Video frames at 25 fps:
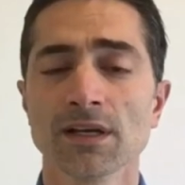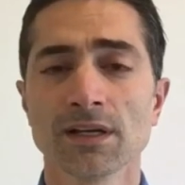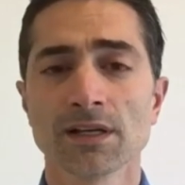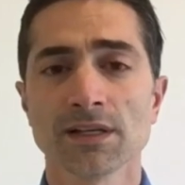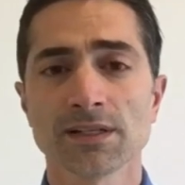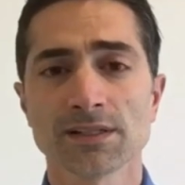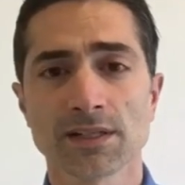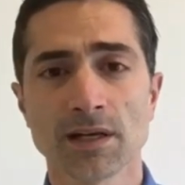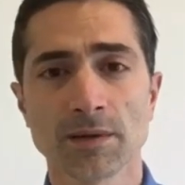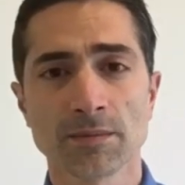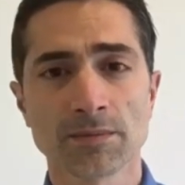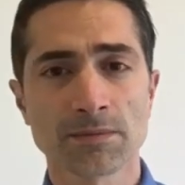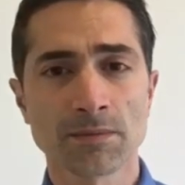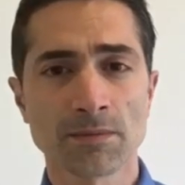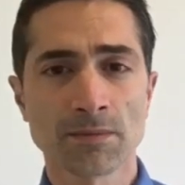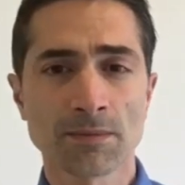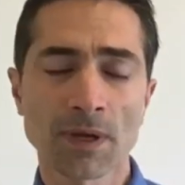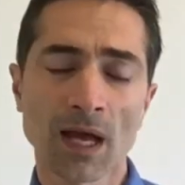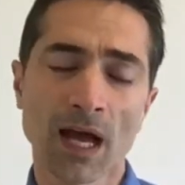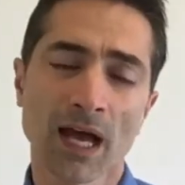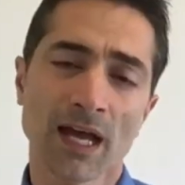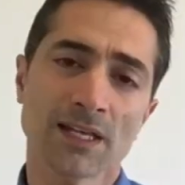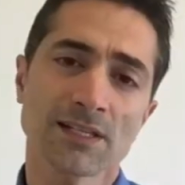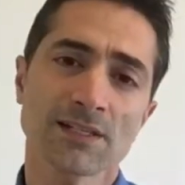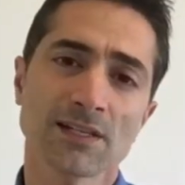some
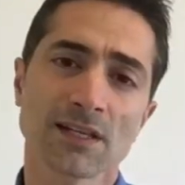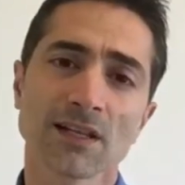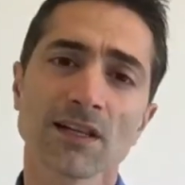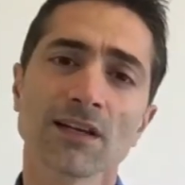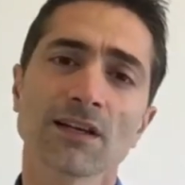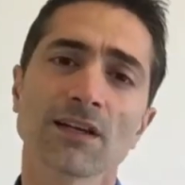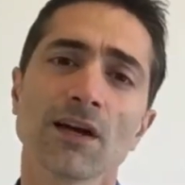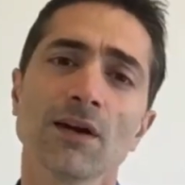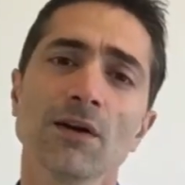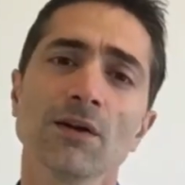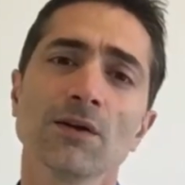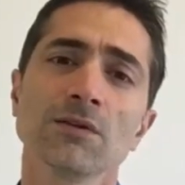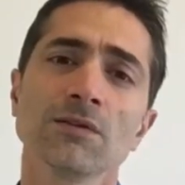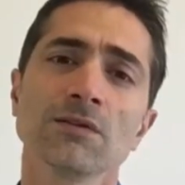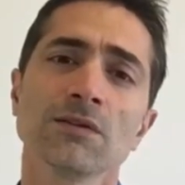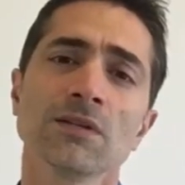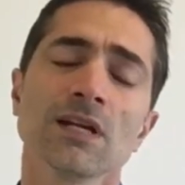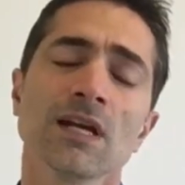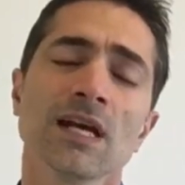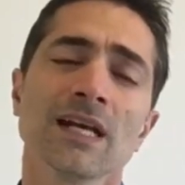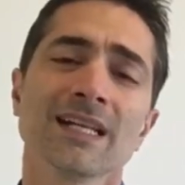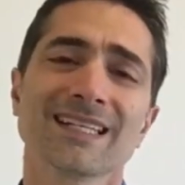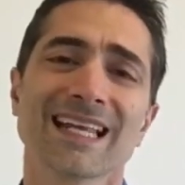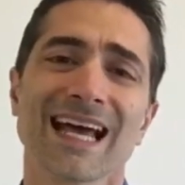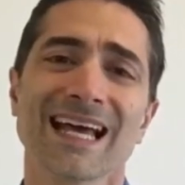uh, silicone
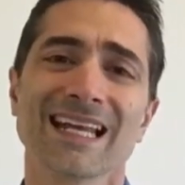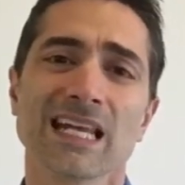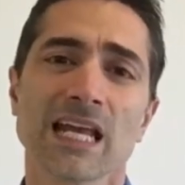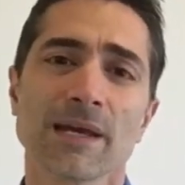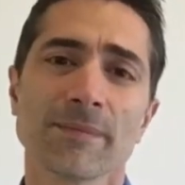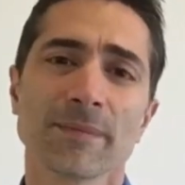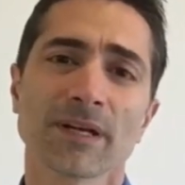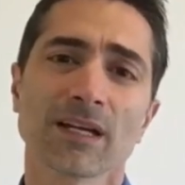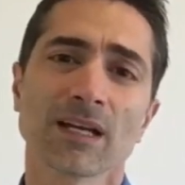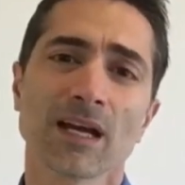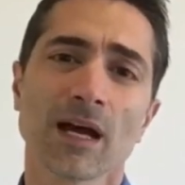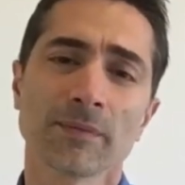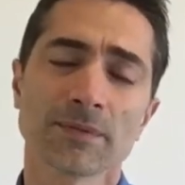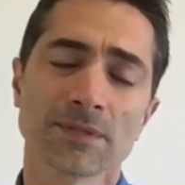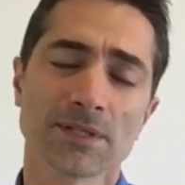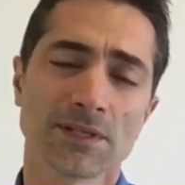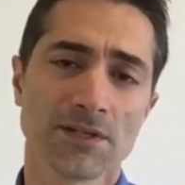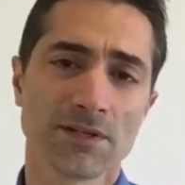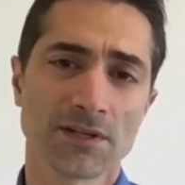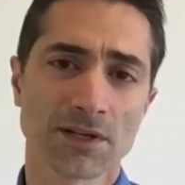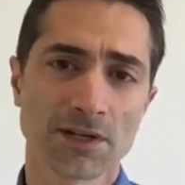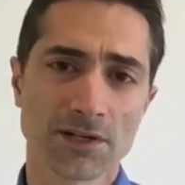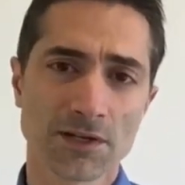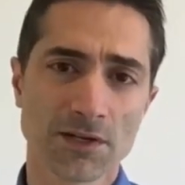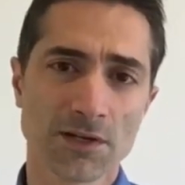dynamic cups that
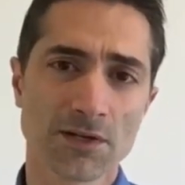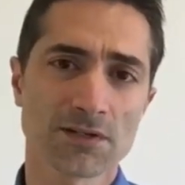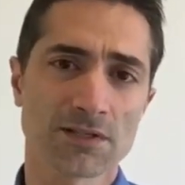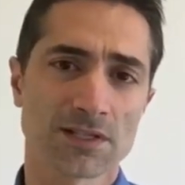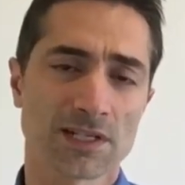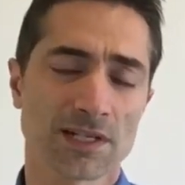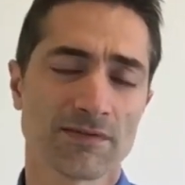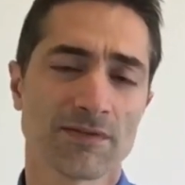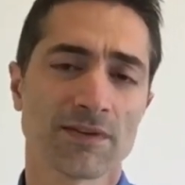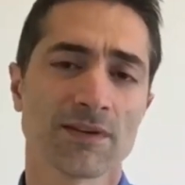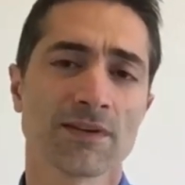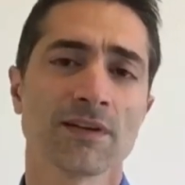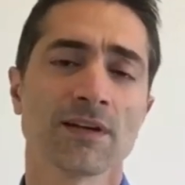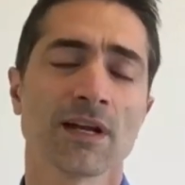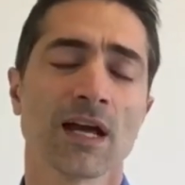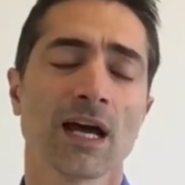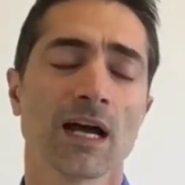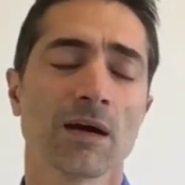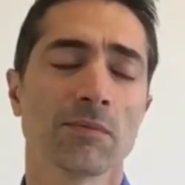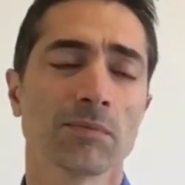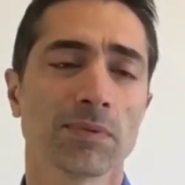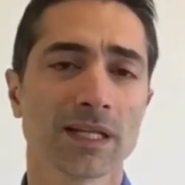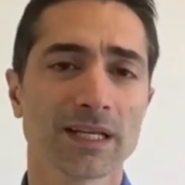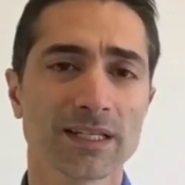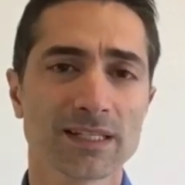you can use in different
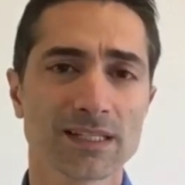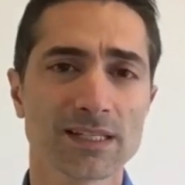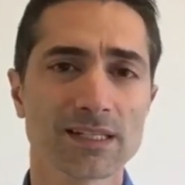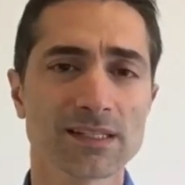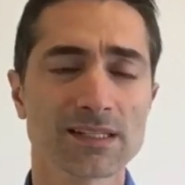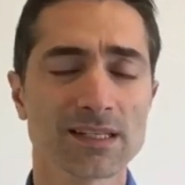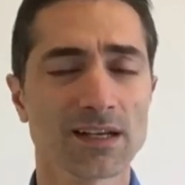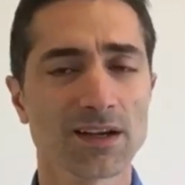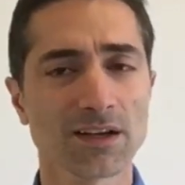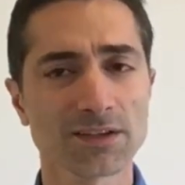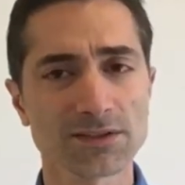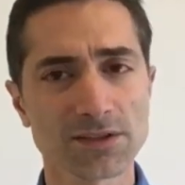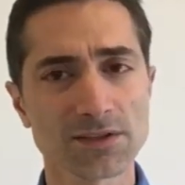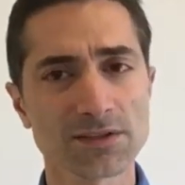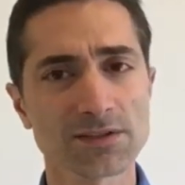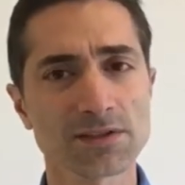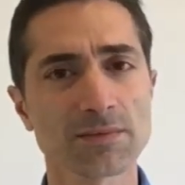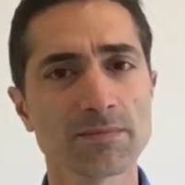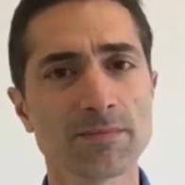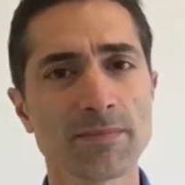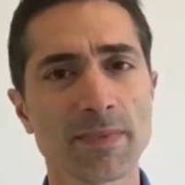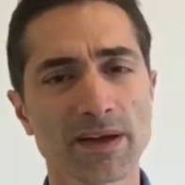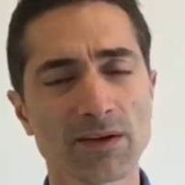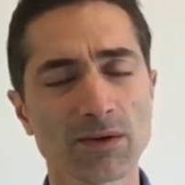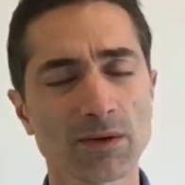uh, places, and also
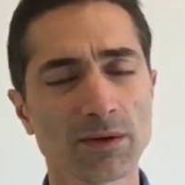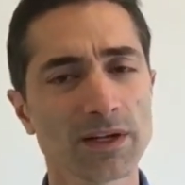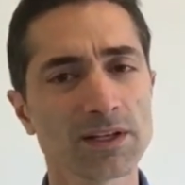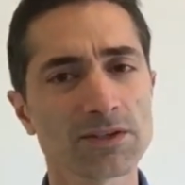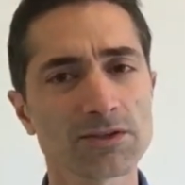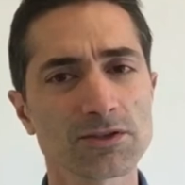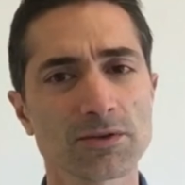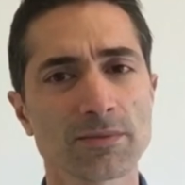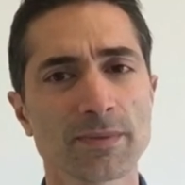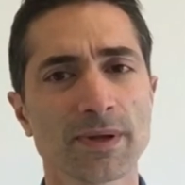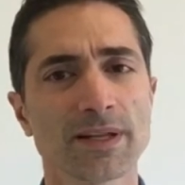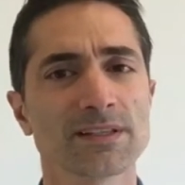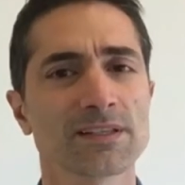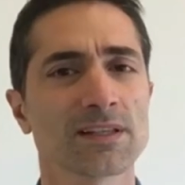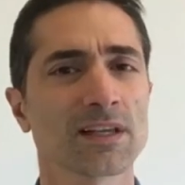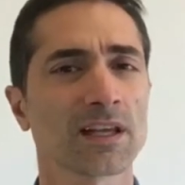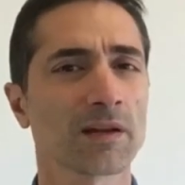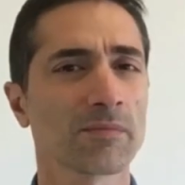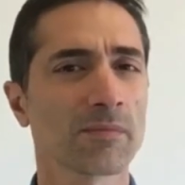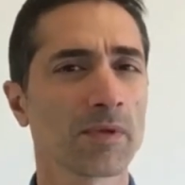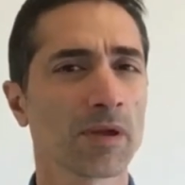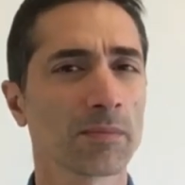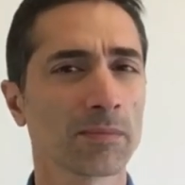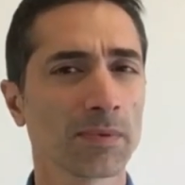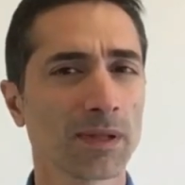some metal instruments that
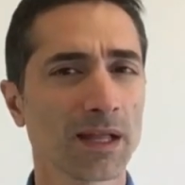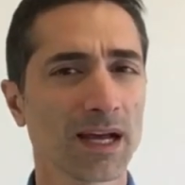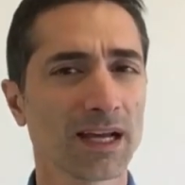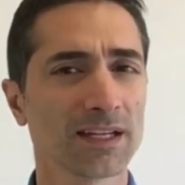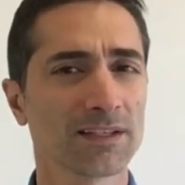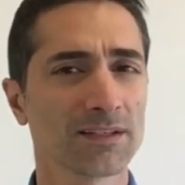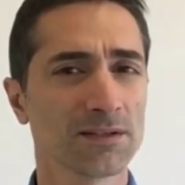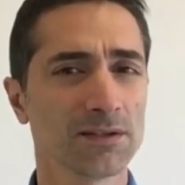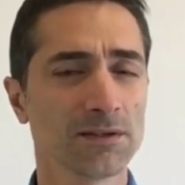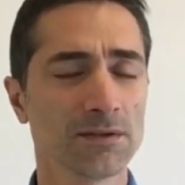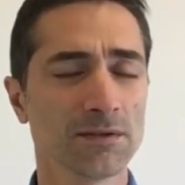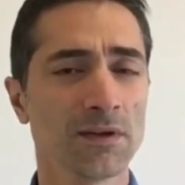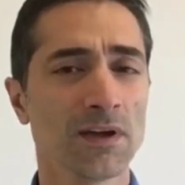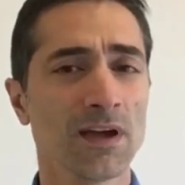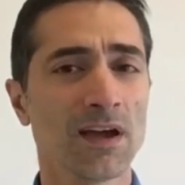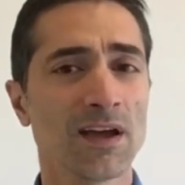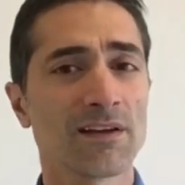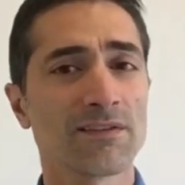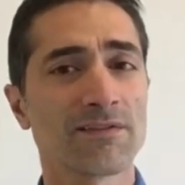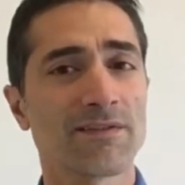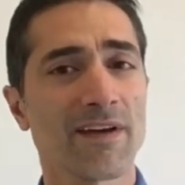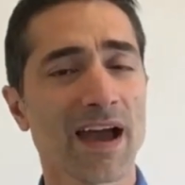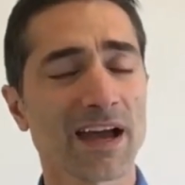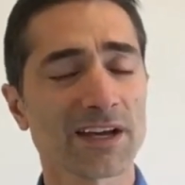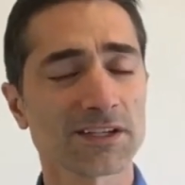can be applied to
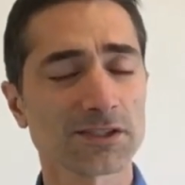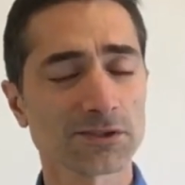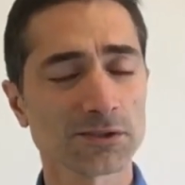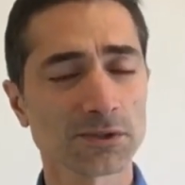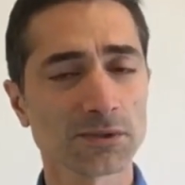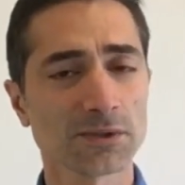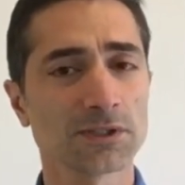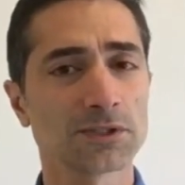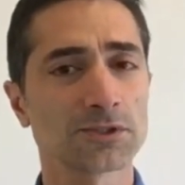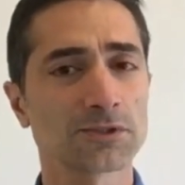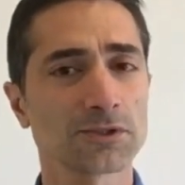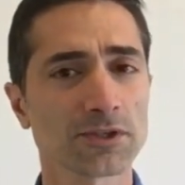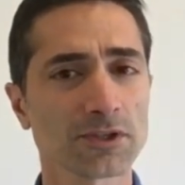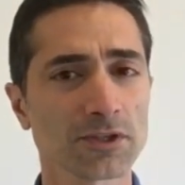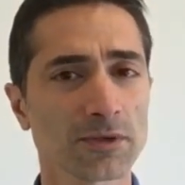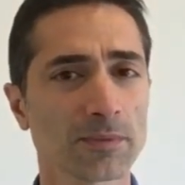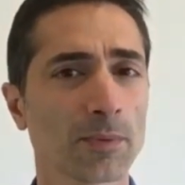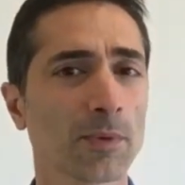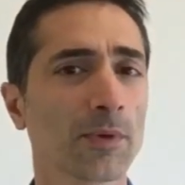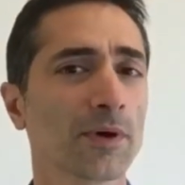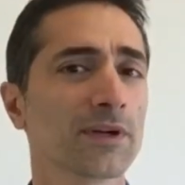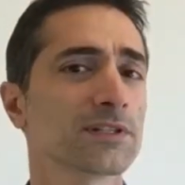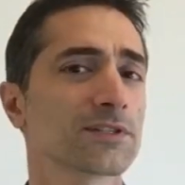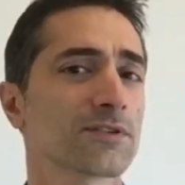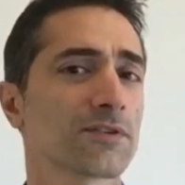fascial and trigger
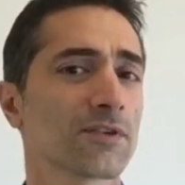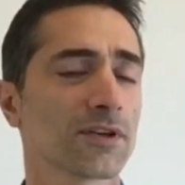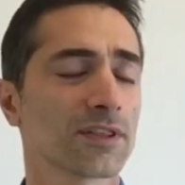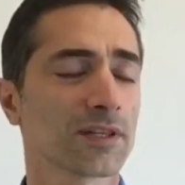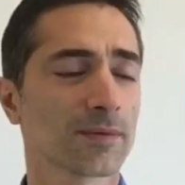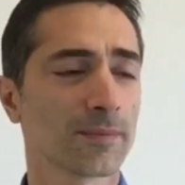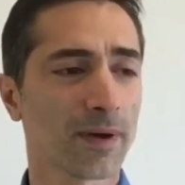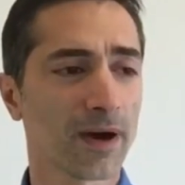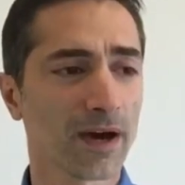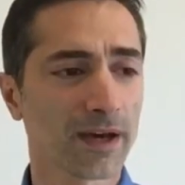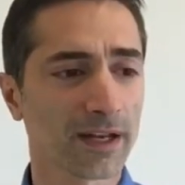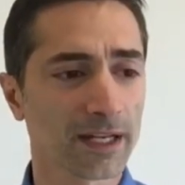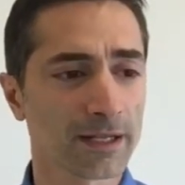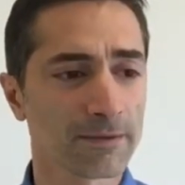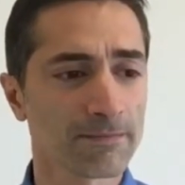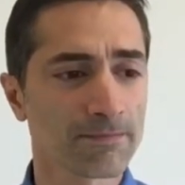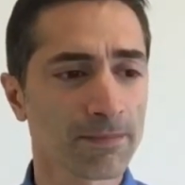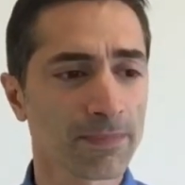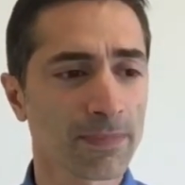points throughout the body.